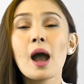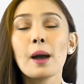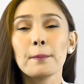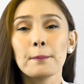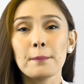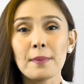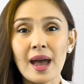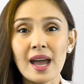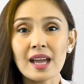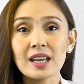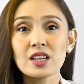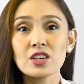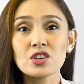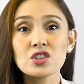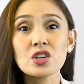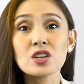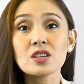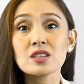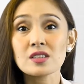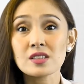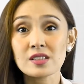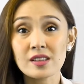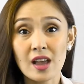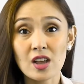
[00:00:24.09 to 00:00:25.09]
manage
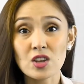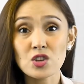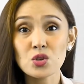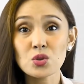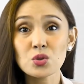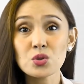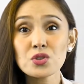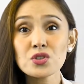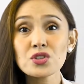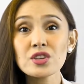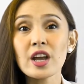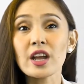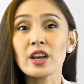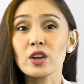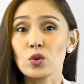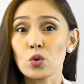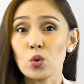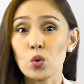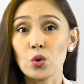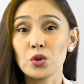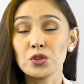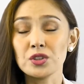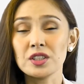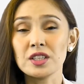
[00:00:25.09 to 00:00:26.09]
schedules and
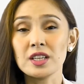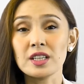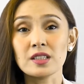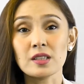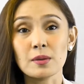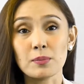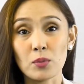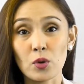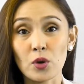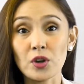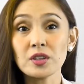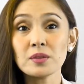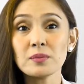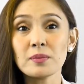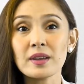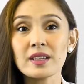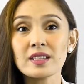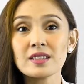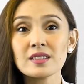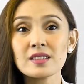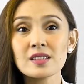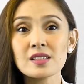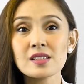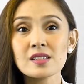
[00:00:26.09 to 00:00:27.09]
coordinate
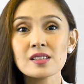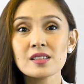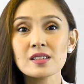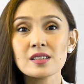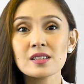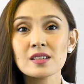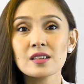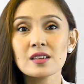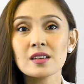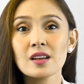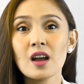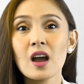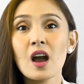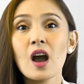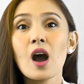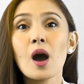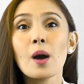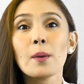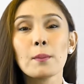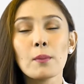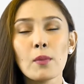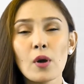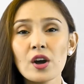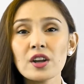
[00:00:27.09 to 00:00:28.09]
appointments,
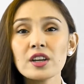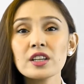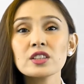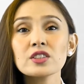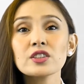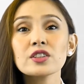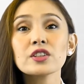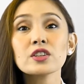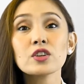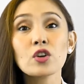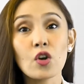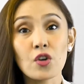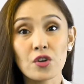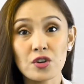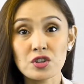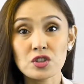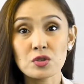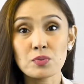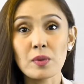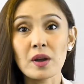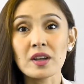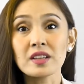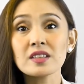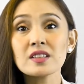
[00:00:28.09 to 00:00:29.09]
monitor
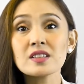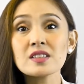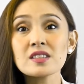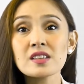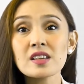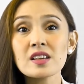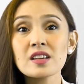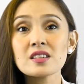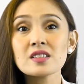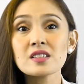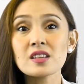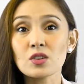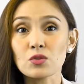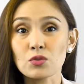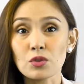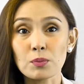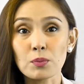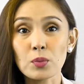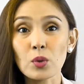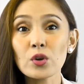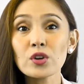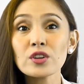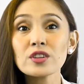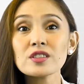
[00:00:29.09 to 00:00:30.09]
correspondences and
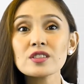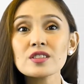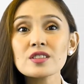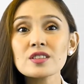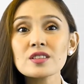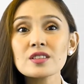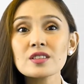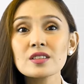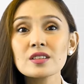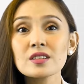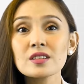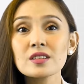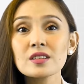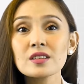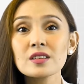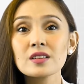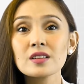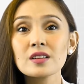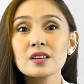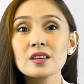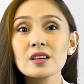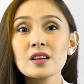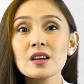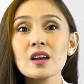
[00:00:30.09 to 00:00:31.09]
reports,
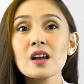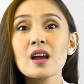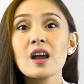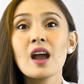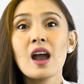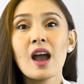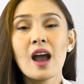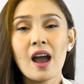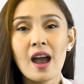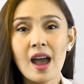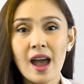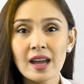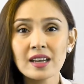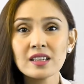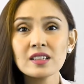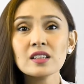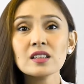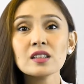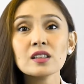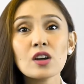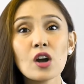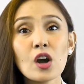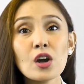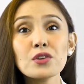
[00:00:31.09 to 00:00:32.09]
handle
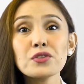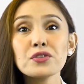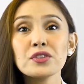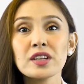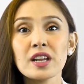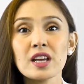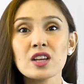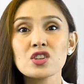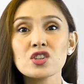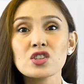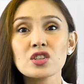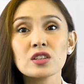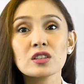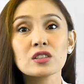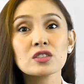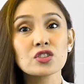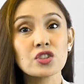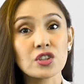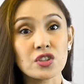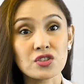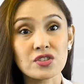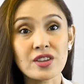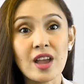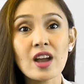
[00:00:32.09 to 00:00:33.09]
confidential
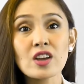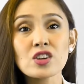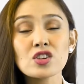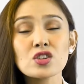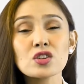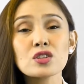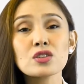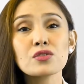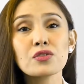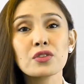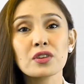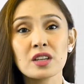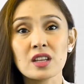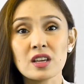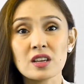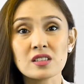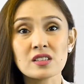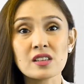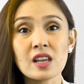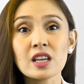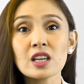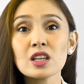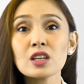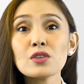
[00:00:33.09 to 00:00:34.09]
transactions for the
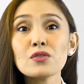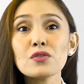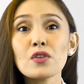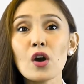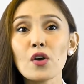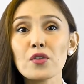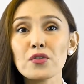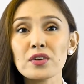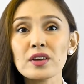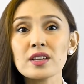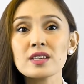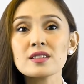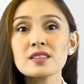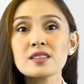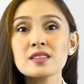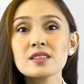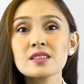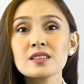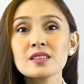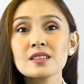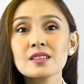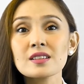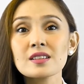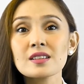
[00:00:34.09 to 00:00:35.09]
executive
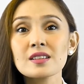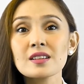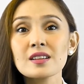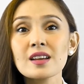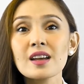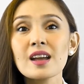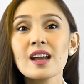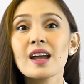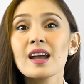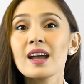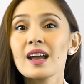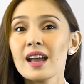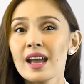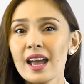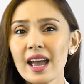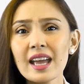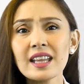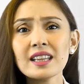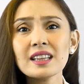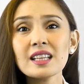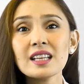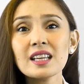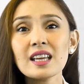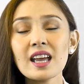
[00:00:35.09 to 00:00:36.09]
office,
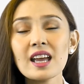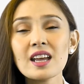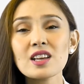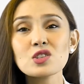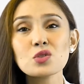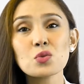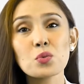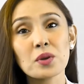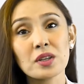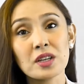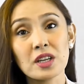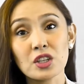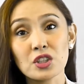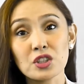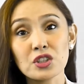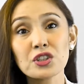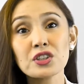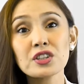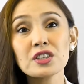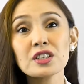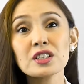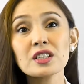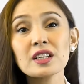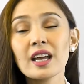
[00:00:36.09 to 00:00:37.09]
and liaise with
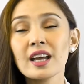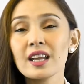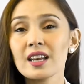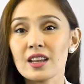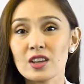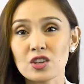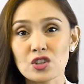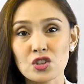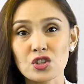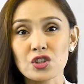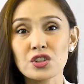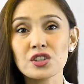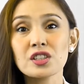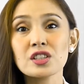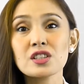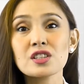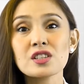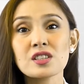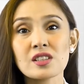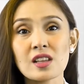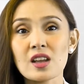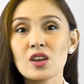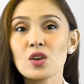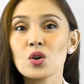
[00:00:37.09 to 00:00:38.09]
internal and external
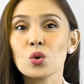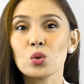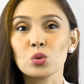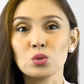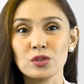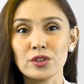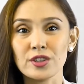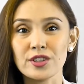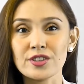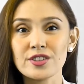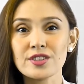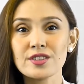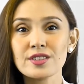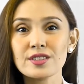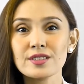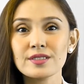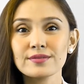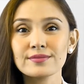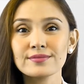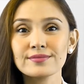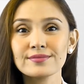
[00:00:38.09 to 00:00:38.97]
stakeholders.